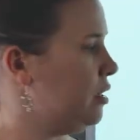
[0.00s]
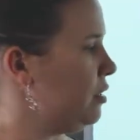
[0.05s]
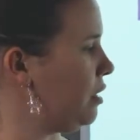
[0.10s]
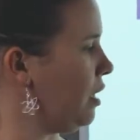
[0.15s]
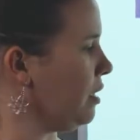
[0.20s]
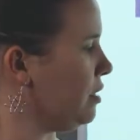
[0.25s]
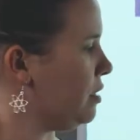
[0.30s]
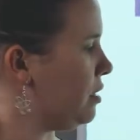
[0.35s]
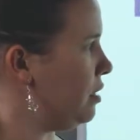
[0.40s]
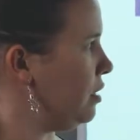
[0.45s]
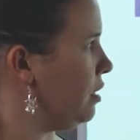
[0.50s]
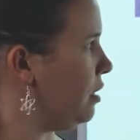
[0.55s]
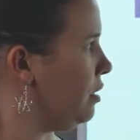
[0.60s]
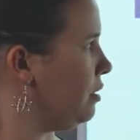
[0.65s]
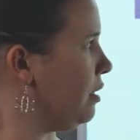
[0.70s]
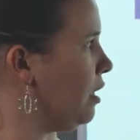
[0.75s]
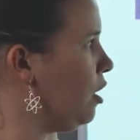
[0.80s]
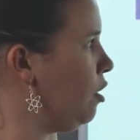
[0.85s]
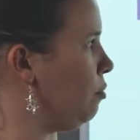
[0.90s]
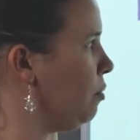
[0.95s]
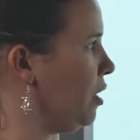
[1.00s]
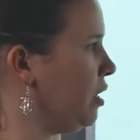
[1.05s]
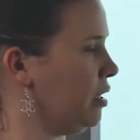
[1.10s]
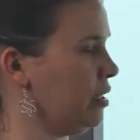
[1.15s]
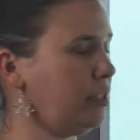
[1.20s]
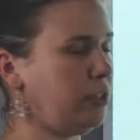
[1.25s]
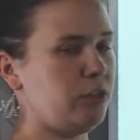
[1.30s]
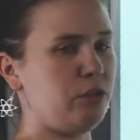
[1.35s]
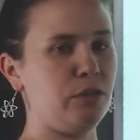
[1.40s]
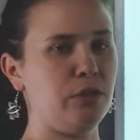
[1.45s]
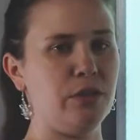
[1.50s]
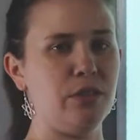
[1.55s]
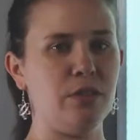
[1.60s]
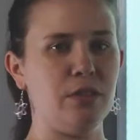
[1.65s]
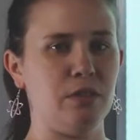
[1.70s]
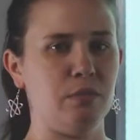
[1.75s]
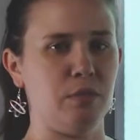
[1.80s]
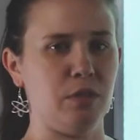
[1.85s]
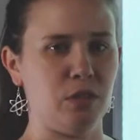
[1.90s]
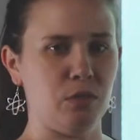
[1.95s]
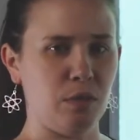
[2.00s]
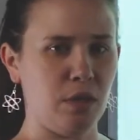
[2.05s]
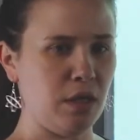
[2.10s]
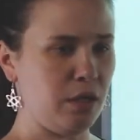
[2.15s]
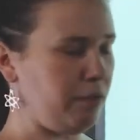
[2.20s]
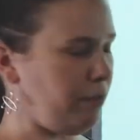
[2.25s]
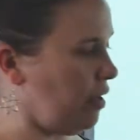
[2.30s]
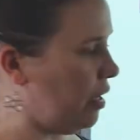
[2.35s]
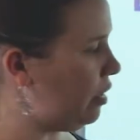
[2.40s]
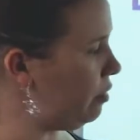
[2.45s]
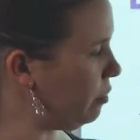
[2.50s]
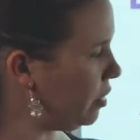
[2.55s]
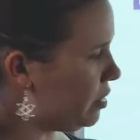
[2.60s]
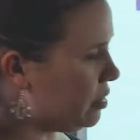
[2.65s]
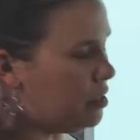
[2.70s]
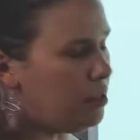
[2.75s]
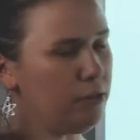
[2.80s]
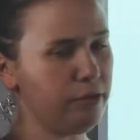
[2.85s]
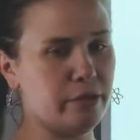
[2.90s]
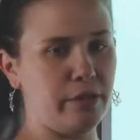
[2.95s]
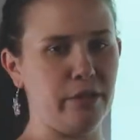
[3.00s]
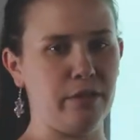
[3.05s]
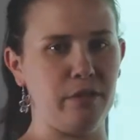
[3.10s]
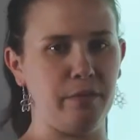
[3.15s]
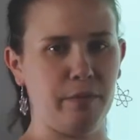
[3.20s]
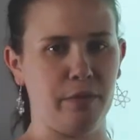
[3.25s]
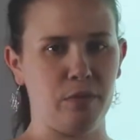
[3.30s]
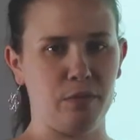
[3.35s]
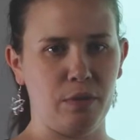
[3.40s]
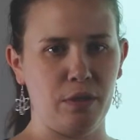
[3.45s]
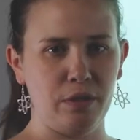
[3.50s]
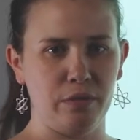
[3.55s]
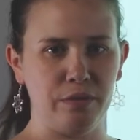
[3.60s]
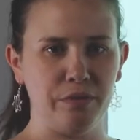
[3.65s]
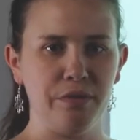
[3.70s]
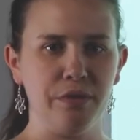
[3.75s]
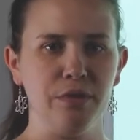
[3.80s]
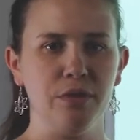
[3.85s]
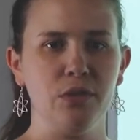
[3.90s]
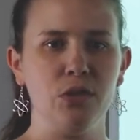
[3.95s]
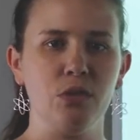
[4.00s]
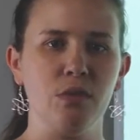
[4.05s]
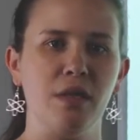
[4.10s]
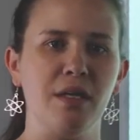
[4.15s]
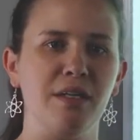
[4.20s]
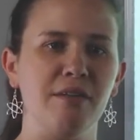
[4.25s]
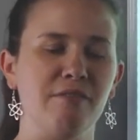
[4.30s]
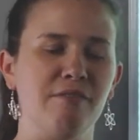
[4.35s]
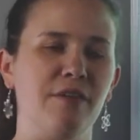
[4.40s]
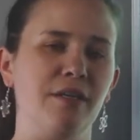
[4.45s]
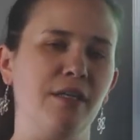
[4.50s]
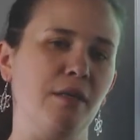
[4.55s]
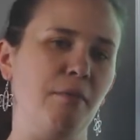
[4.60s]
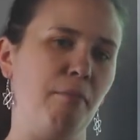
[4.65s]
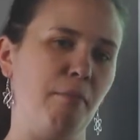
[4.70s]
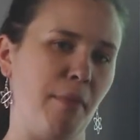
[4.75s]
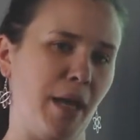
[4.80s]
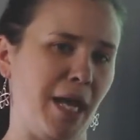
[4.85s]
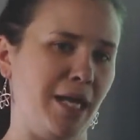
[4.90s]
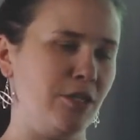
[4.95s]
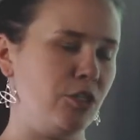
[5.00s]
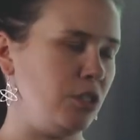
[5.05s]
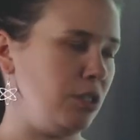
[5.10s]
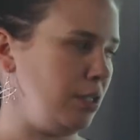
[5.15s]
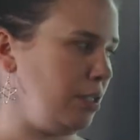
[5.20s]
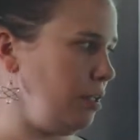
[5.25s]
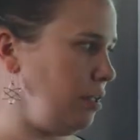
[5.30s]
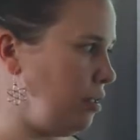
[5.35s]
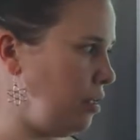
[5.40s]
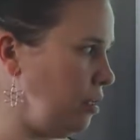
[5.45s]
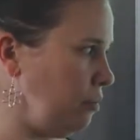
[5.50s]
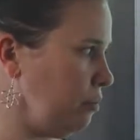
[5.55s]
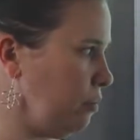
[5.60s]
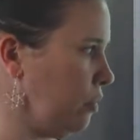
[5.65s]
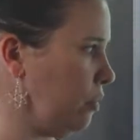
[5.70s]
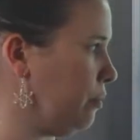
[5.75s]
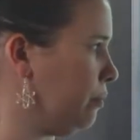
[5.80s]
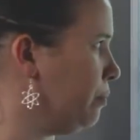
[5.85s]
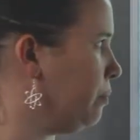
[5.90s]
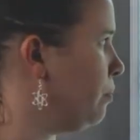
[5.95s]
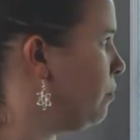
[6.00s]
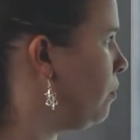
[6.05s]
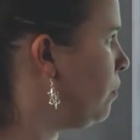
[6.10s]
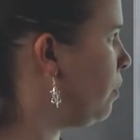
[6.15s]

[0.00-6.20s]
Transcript: That's going to allow my increase to be 12 and my decrease to be 12. So I can find a matching number.